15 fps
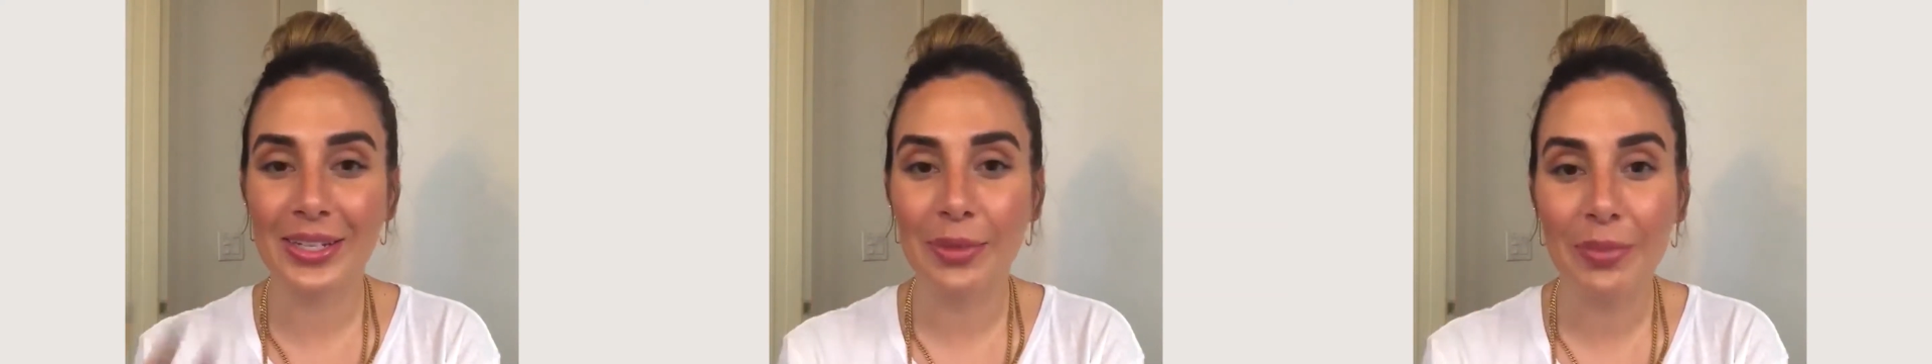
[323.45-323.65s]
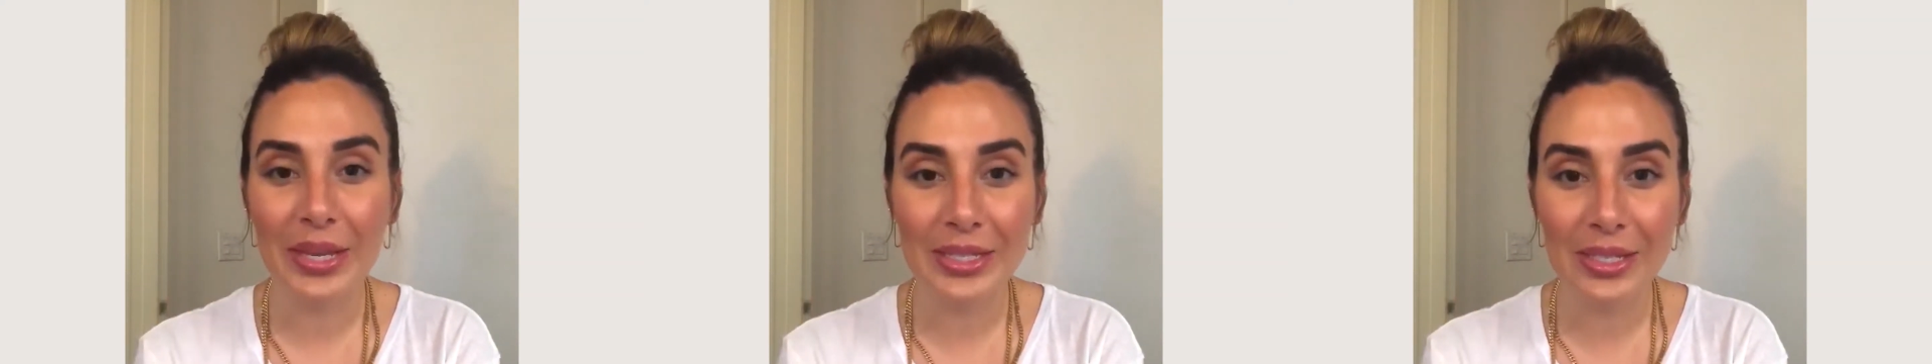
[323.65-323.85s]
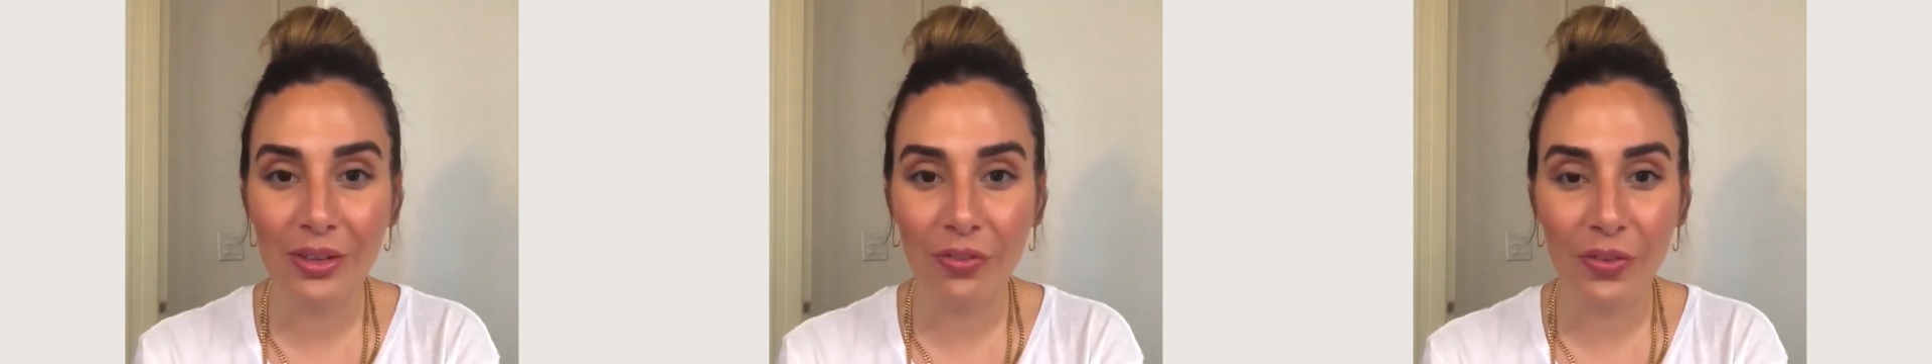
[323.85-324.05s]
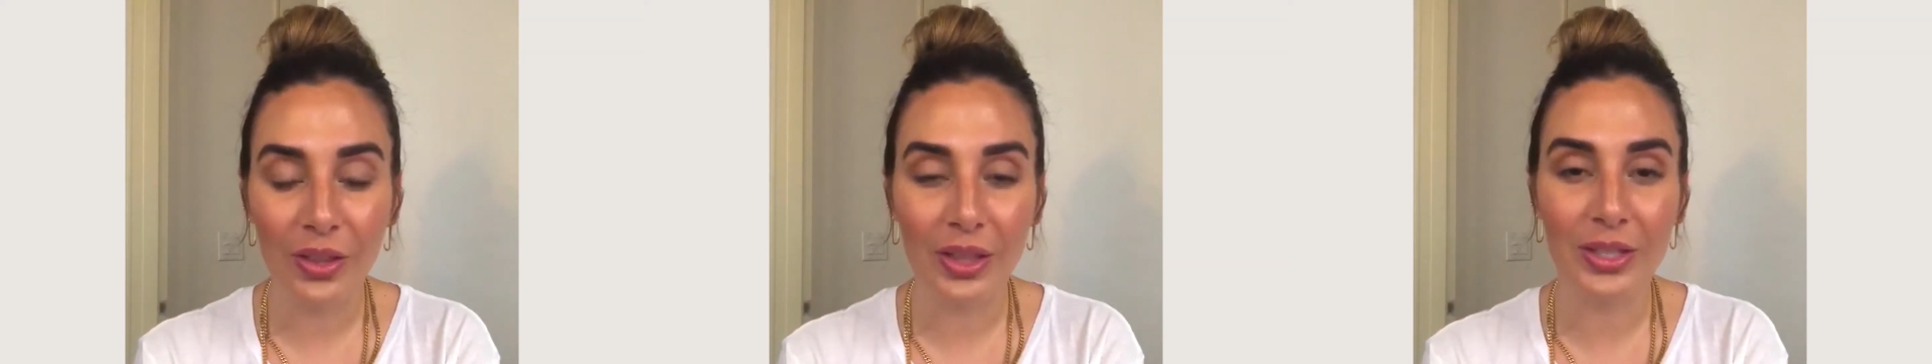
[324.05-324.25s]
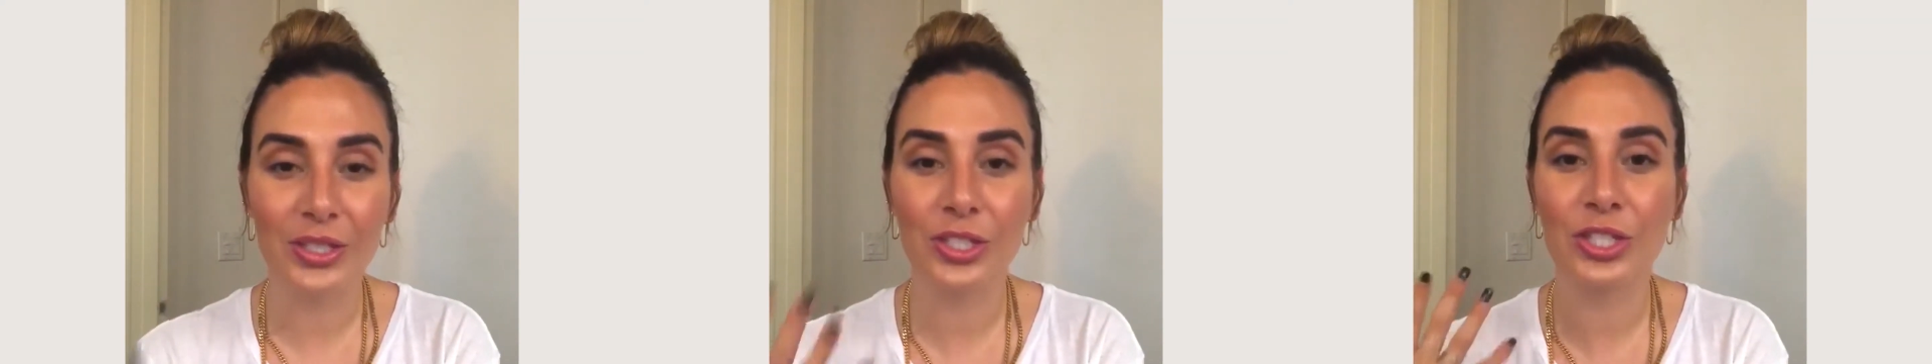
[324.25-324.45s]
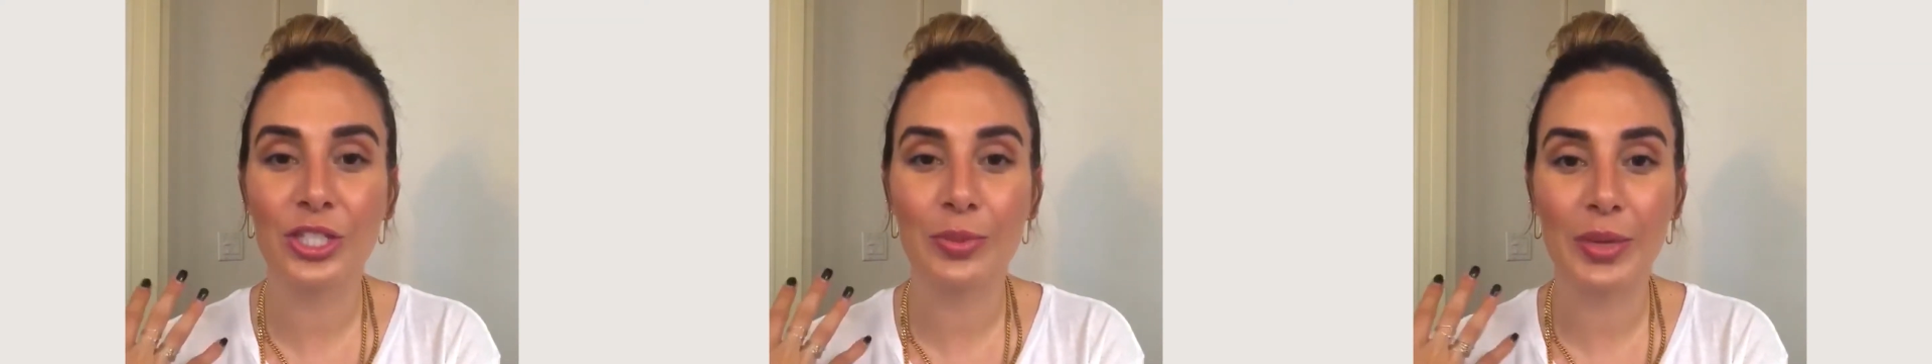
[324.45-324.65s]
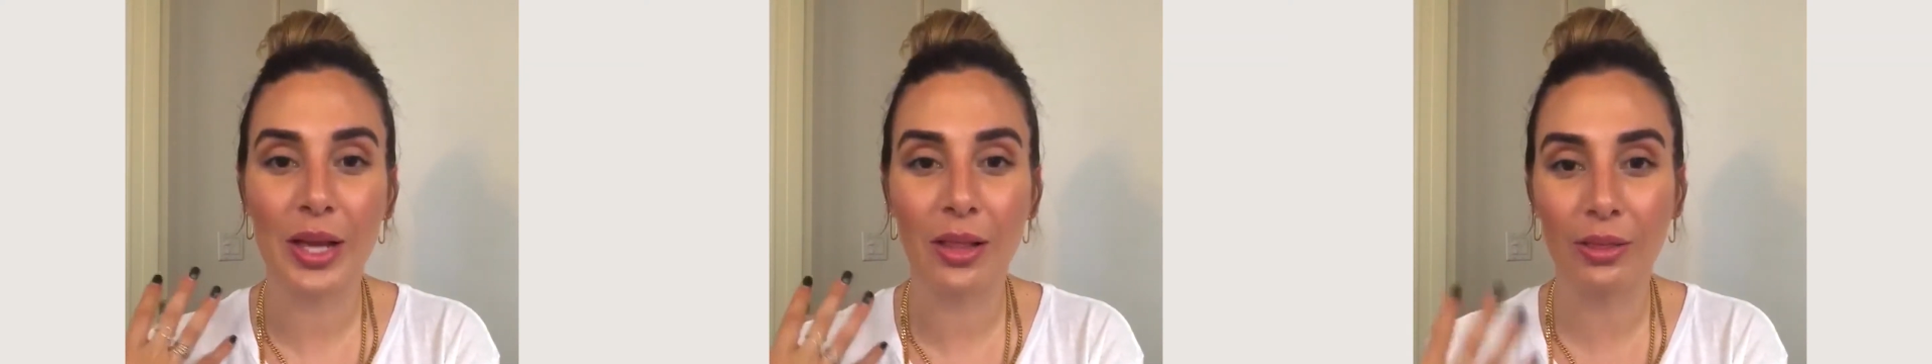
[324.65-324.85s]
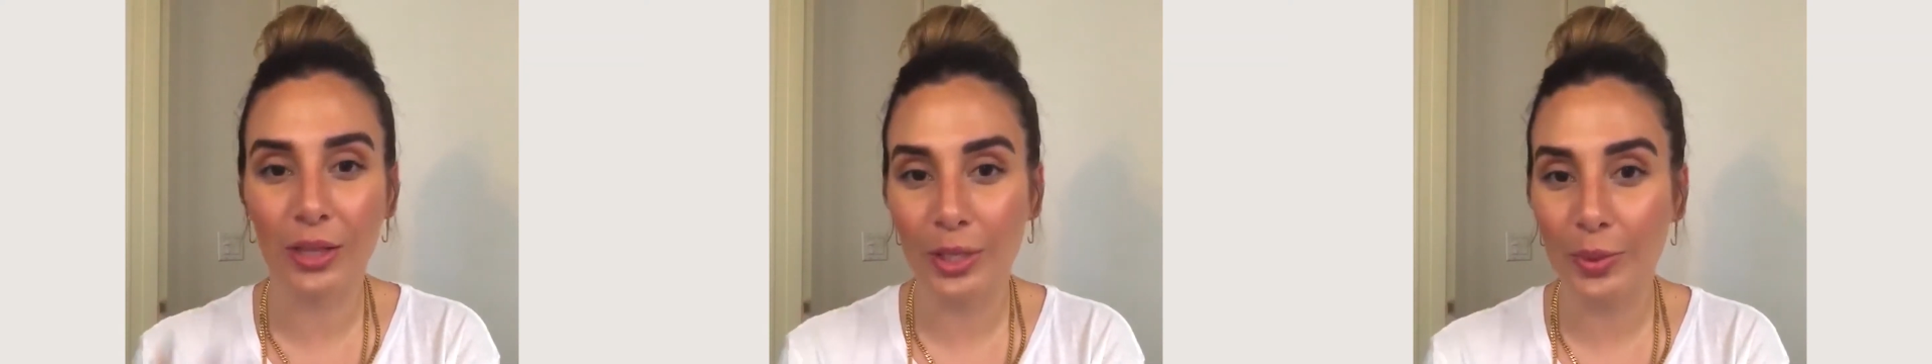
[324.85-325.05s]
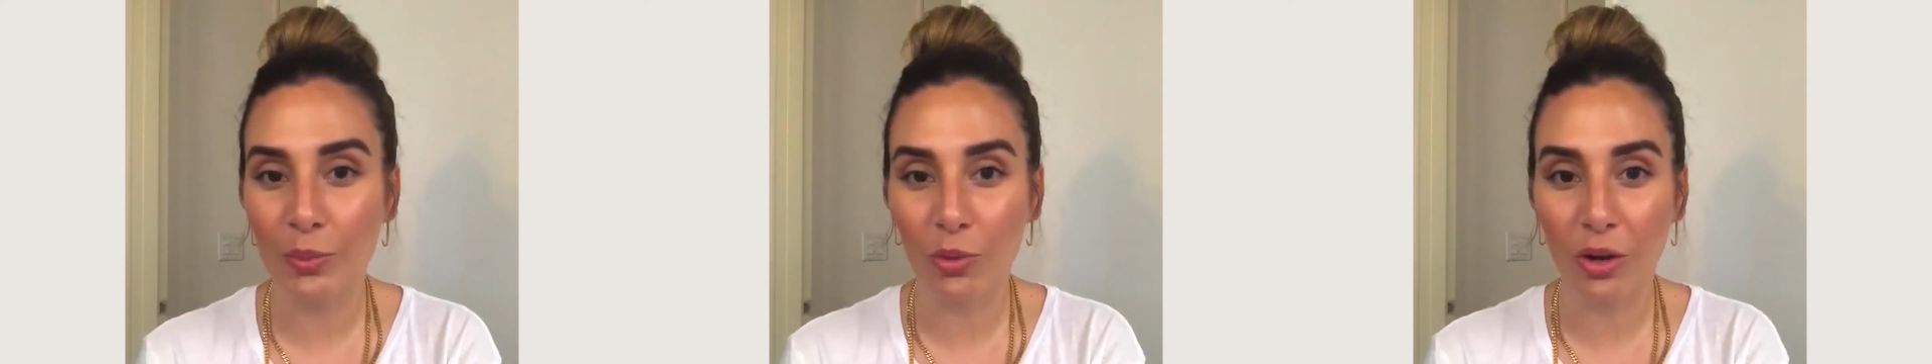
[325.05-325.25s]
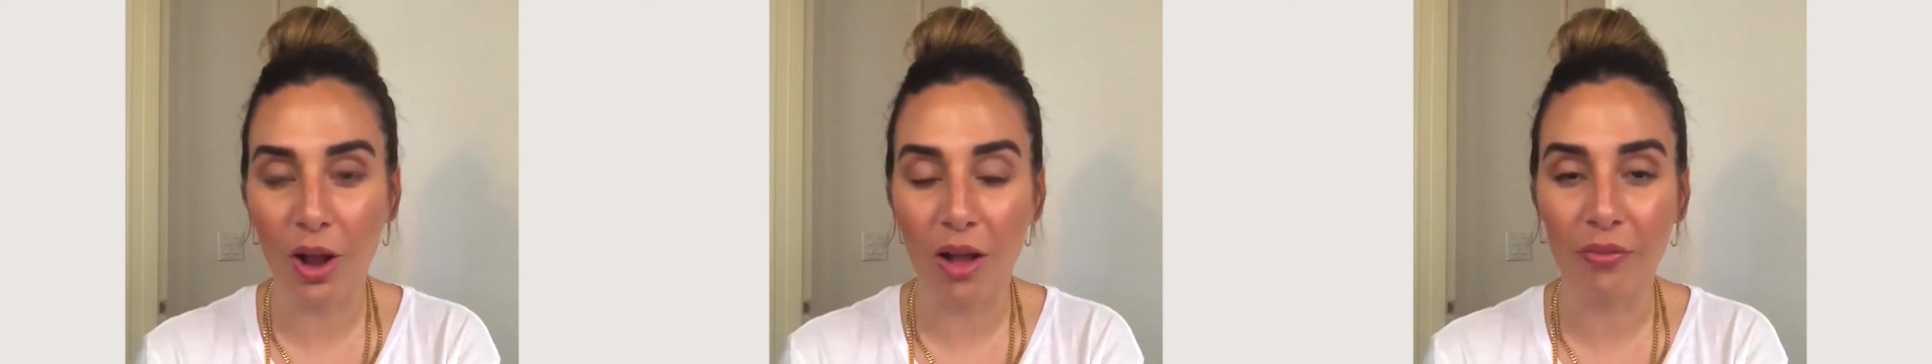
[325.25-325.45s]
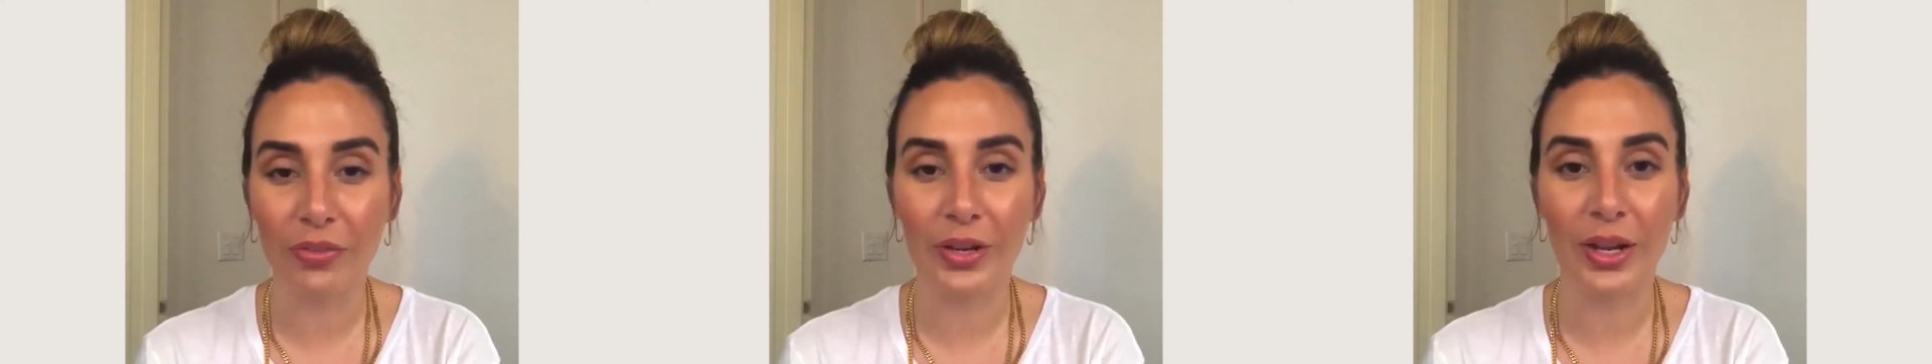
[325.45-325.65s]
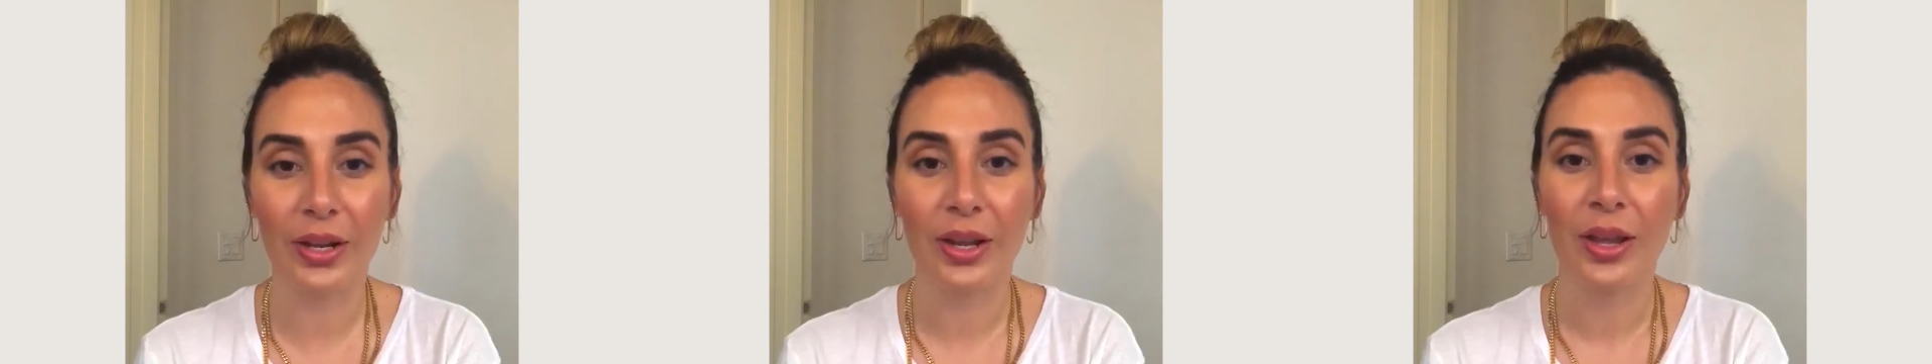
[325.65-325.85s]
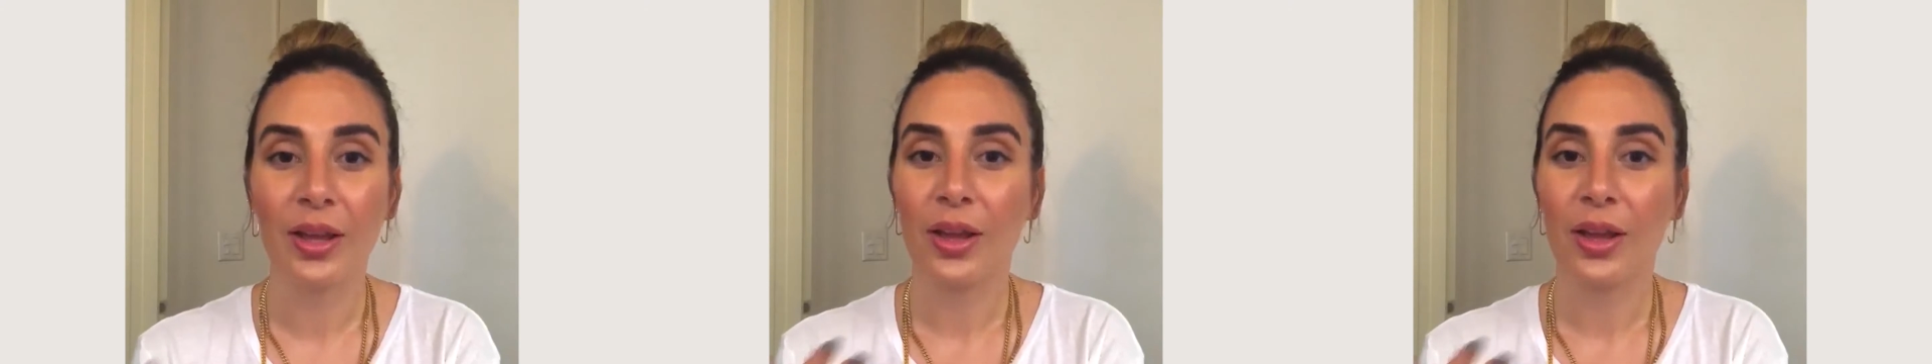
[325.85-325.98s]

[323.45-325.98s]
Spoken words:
an amazing feeling just to be a little bit more confident